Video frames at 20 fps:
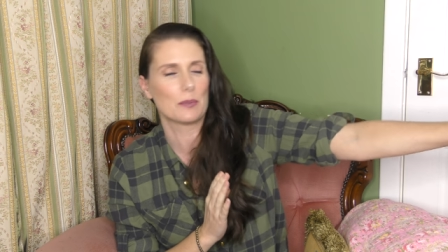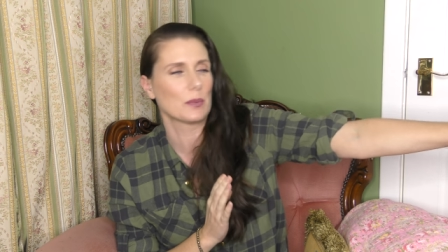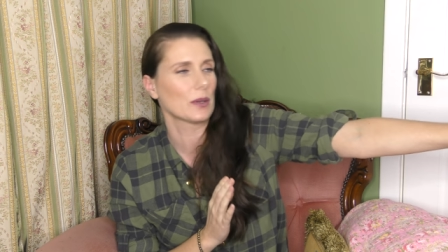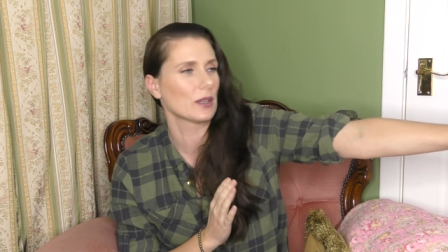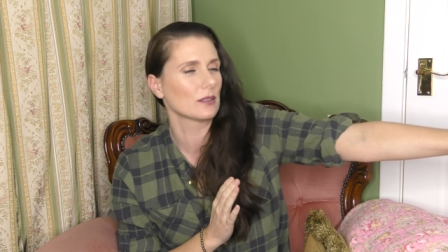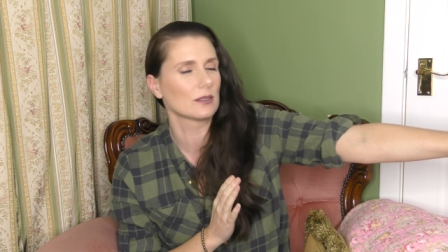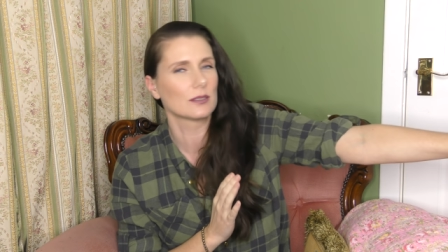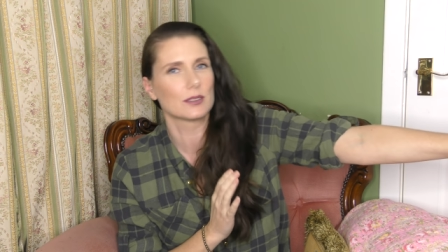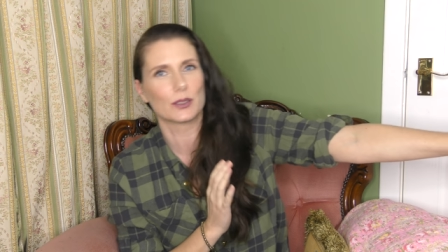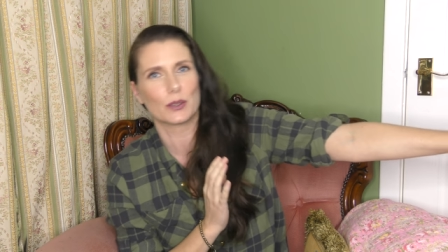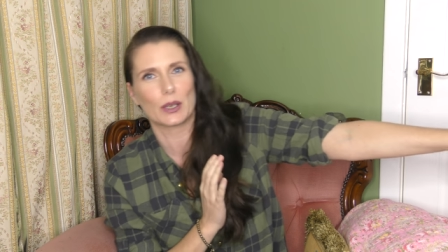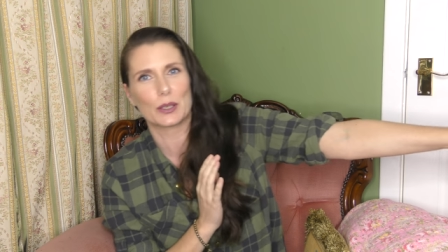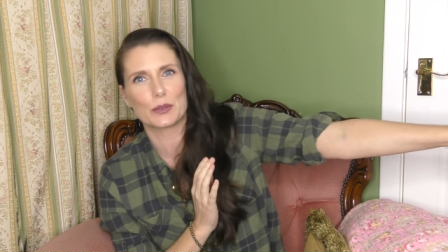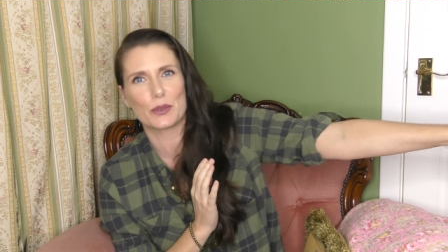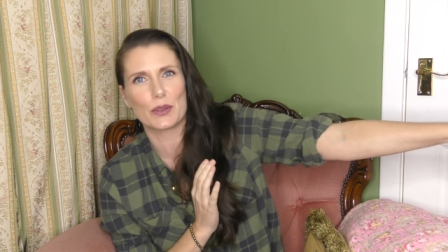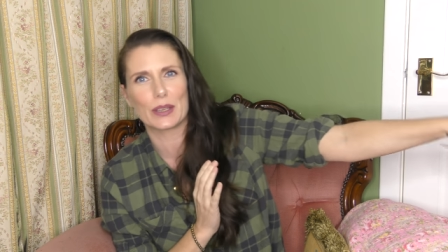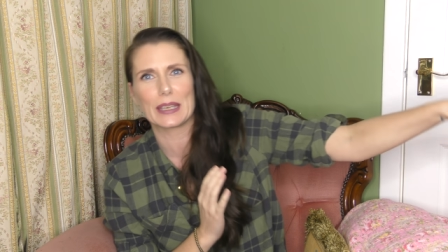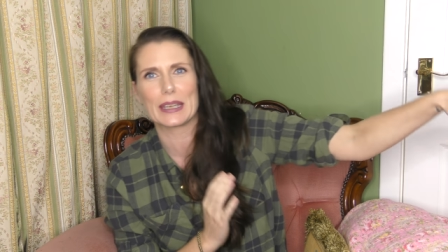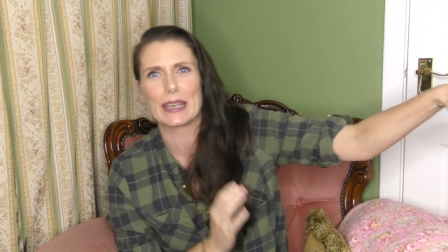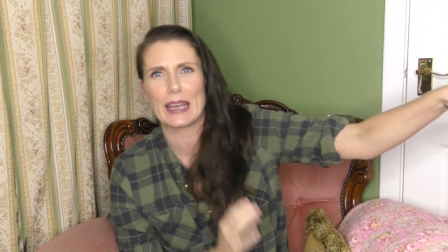but no, I
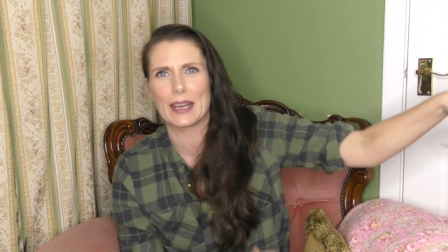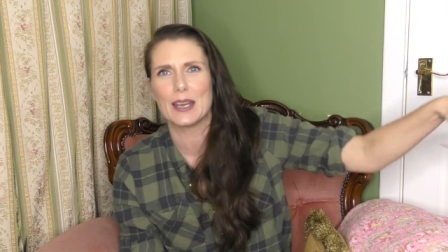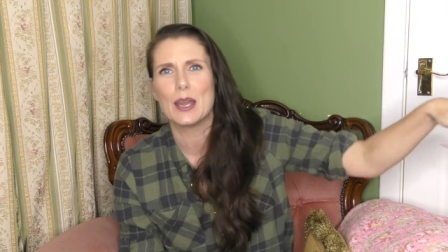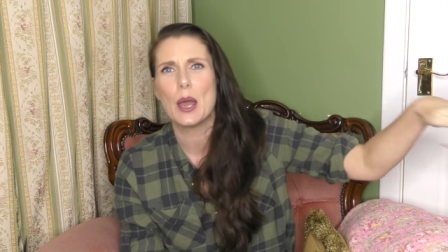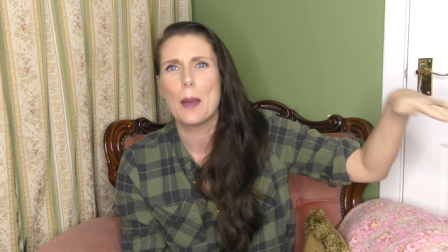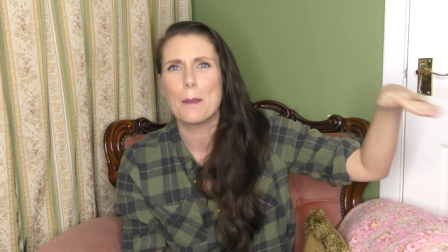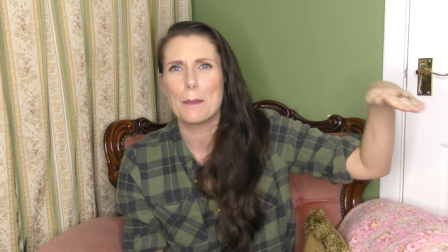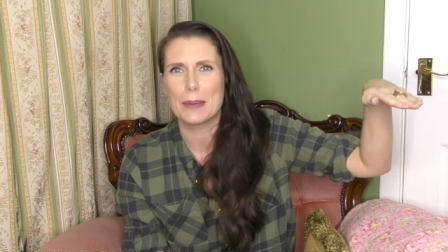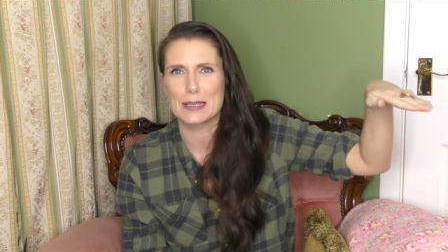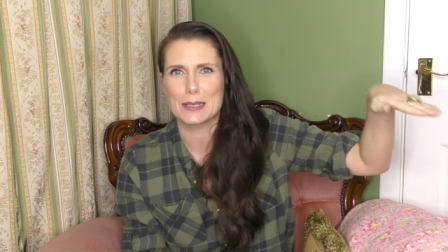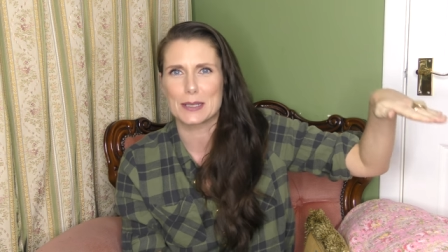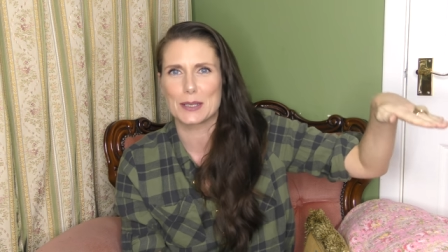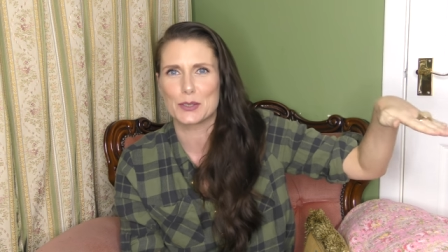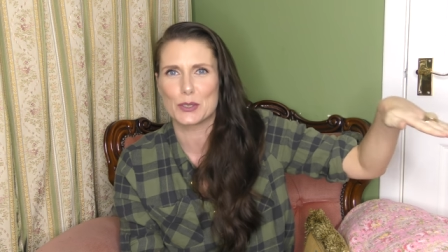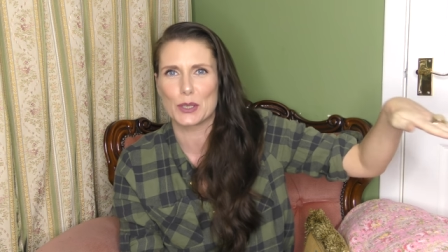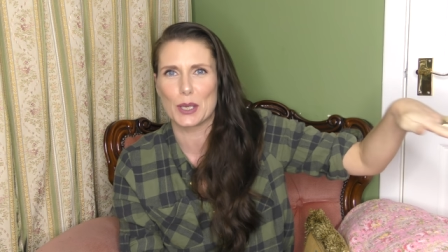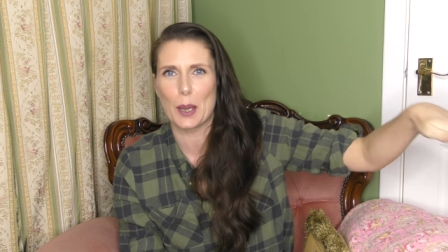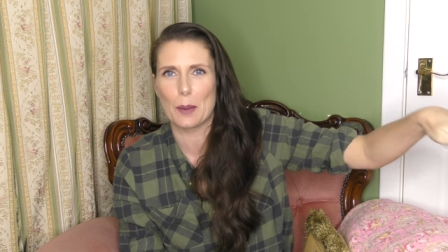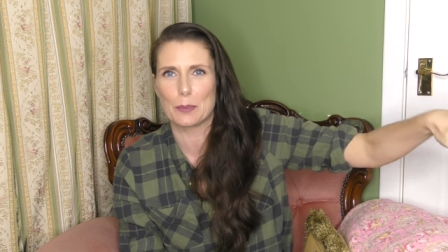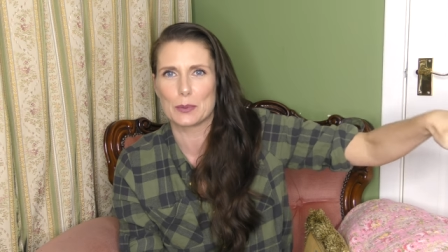don't think you can, but it's
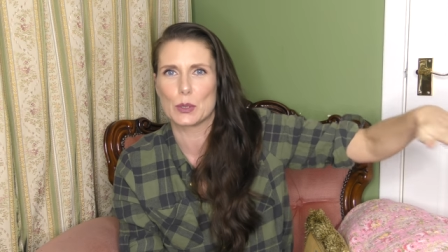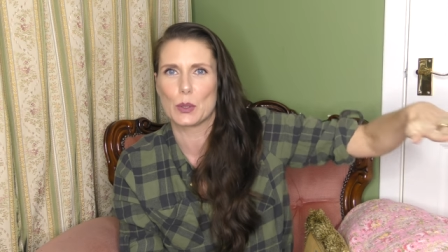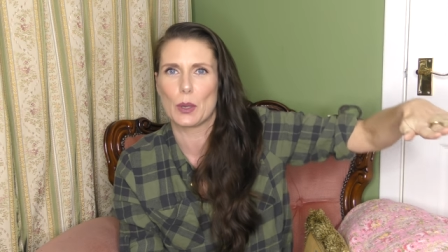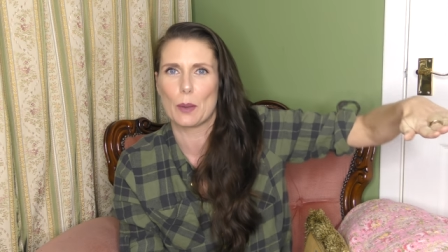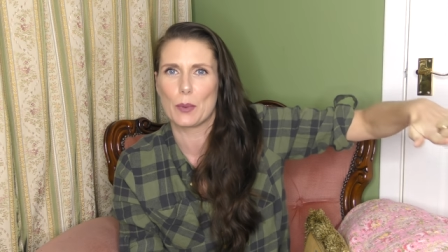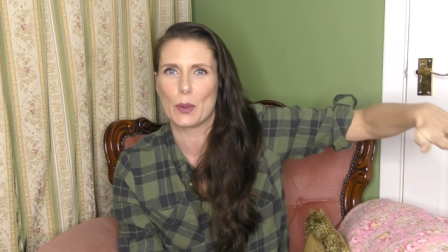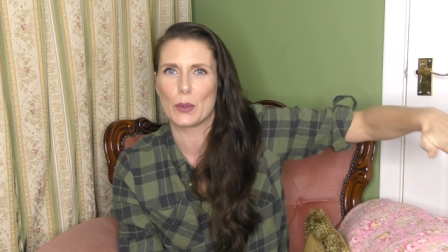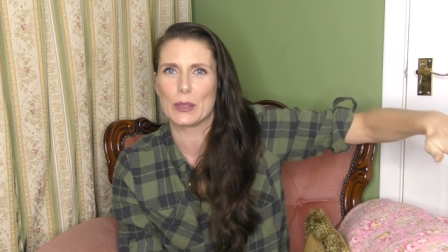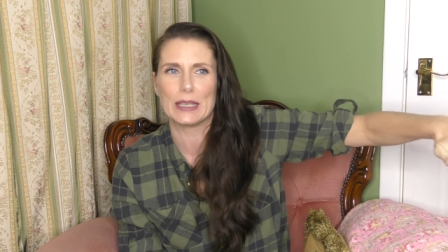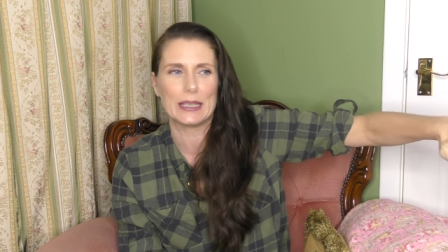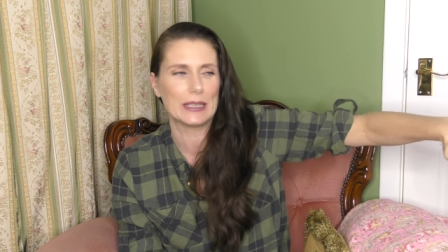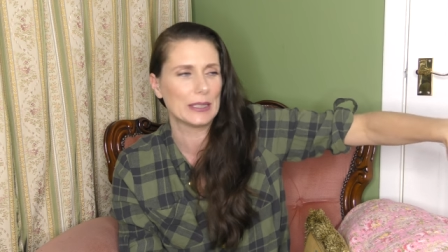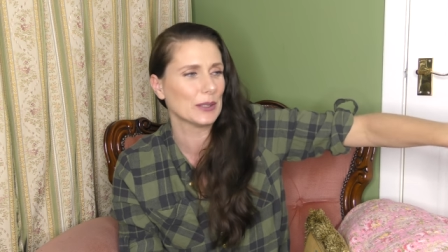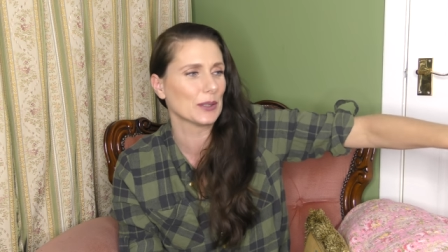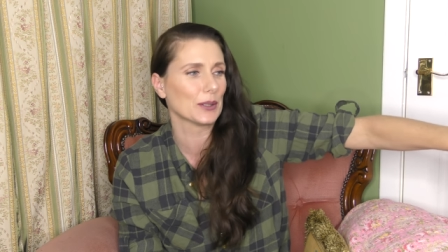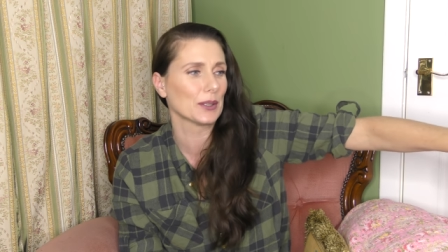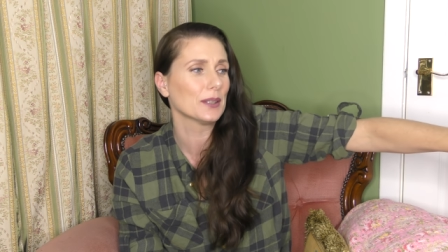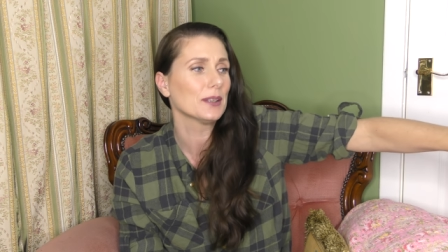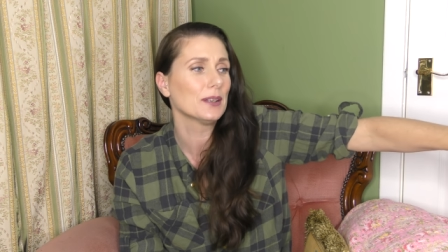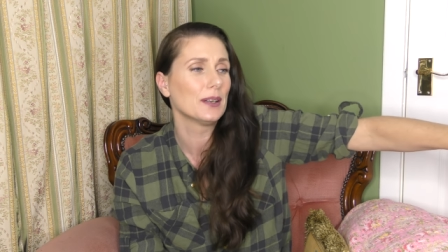literally up to about
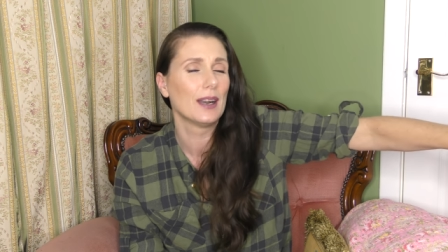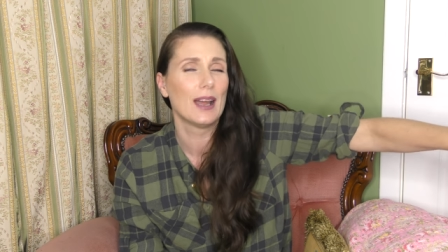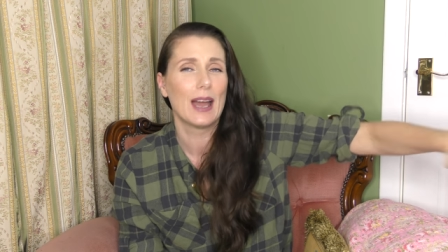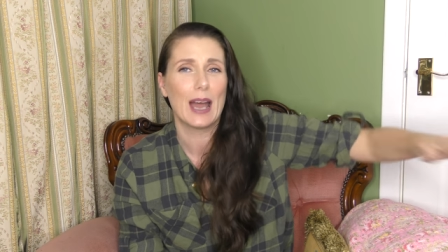here,